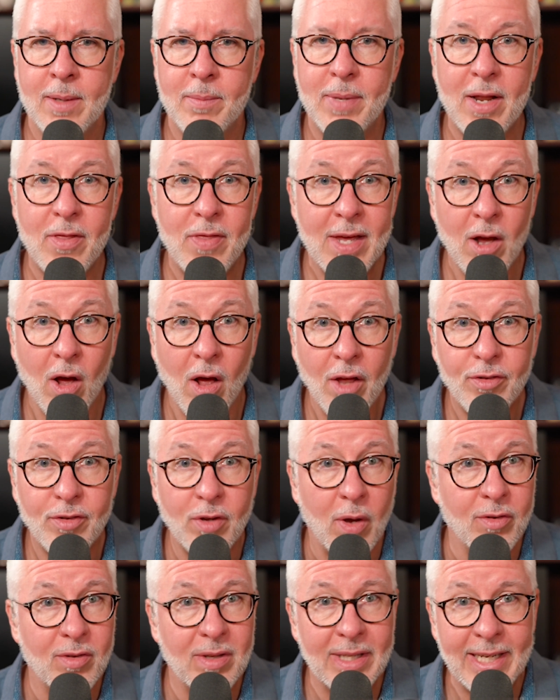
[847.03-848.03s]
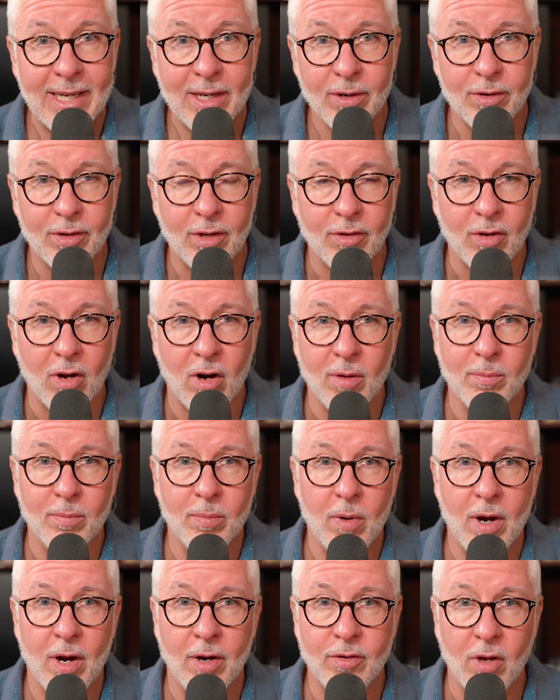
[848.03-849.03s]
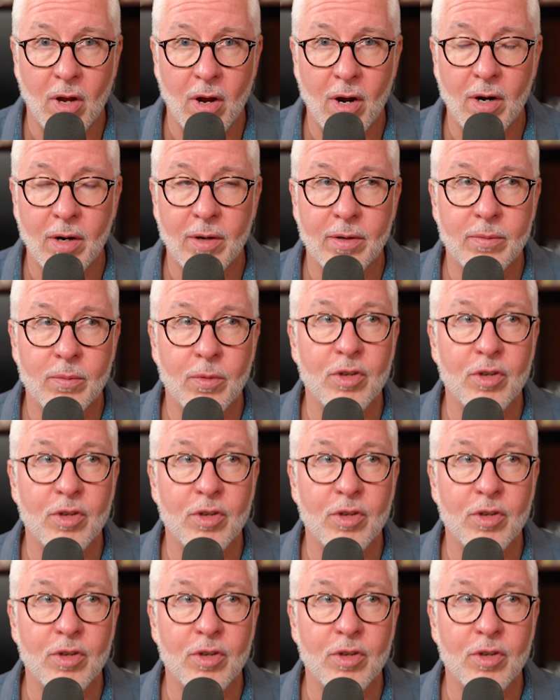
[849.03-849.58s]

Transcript: But I think also as leaders, it's our